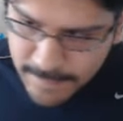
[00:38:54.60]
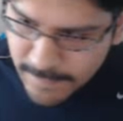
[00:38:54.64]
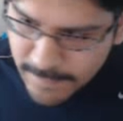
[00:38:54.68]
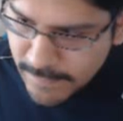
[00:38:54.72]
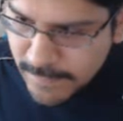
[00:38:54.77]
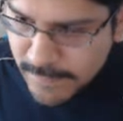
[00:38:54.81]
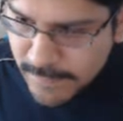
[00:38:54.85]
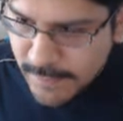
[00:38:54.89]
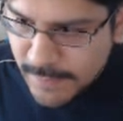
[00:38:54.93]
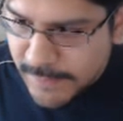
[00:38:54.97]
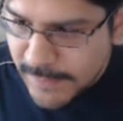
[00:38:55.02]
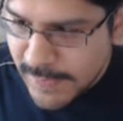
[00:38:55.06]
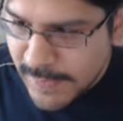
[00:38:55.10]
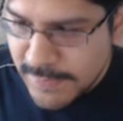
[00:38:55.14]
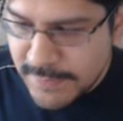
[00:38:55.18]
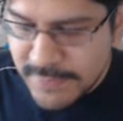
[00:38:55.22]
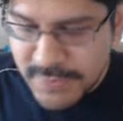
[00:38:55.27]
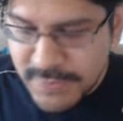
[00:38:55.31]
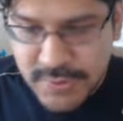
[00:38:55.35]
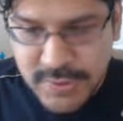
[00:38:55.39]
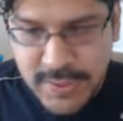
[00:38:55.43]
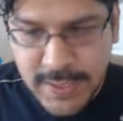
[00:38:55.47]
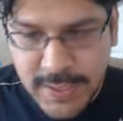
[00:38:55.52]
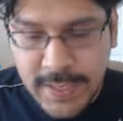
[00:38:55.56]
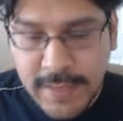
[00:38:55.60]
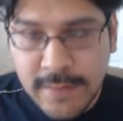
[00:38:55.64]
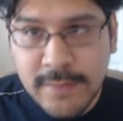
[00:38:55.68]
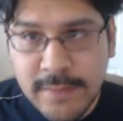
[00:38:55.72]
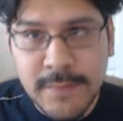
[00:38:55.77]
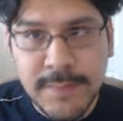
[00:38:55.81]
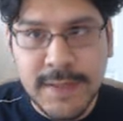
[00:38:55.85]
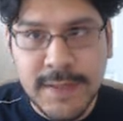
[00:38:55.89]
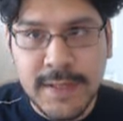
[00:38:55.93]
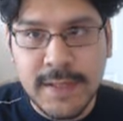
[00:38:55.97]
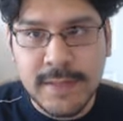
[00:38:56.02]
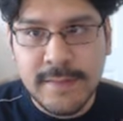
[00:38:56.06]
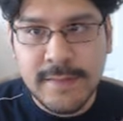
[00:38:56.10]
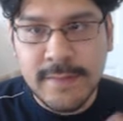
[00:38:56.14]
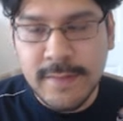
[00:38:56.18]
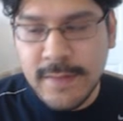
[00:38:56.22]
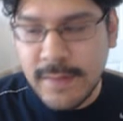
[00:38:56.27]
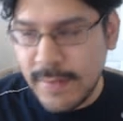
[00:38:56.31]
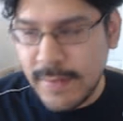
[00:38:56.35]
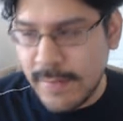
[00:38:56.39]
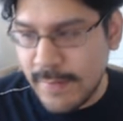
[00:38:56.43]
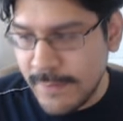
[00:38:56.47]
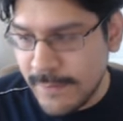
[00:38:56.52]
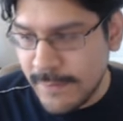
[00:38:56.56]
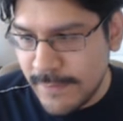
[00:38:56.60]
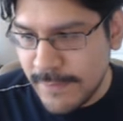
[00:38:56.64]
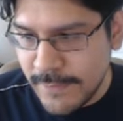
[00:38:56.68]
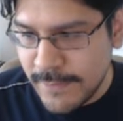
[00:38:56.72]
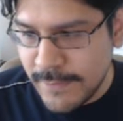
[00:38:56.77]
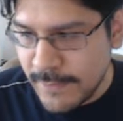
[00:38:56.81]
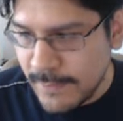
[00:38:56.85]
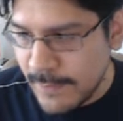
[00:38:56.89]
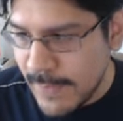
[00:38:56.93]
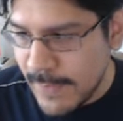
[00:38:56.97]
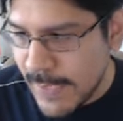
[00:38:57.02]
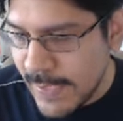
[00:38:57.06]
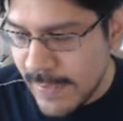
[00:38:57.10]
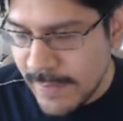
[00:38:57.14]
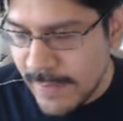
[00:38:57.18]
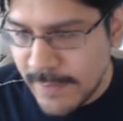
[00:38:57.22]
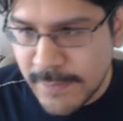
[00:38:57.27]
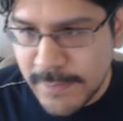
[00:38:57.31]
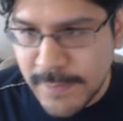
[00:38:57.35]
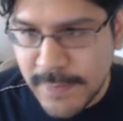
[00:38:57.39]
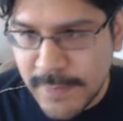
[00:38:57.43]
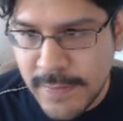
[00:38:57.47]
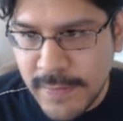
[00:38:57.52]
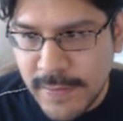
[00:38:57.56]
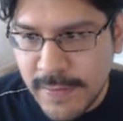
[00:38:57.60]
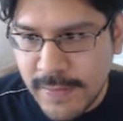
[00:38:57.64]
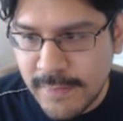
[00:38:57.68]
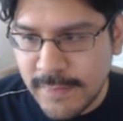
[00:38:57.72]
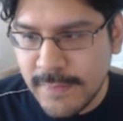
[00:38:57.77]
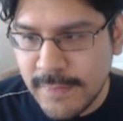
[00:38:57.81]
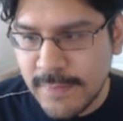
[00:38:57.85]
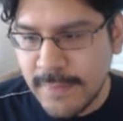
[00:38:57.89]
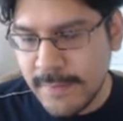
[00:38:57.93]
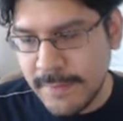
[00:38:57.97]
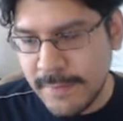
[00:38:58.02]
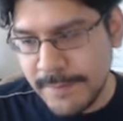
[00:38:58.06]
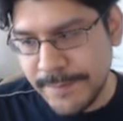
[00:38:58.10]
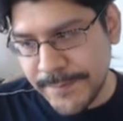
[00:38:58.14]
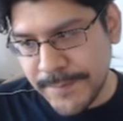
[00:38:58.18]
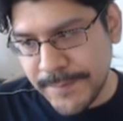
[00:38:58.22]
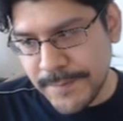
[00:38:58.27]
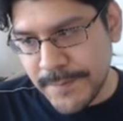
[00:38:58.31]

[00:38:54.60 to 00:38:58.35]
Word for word: sometimes change, but uh, from my experience,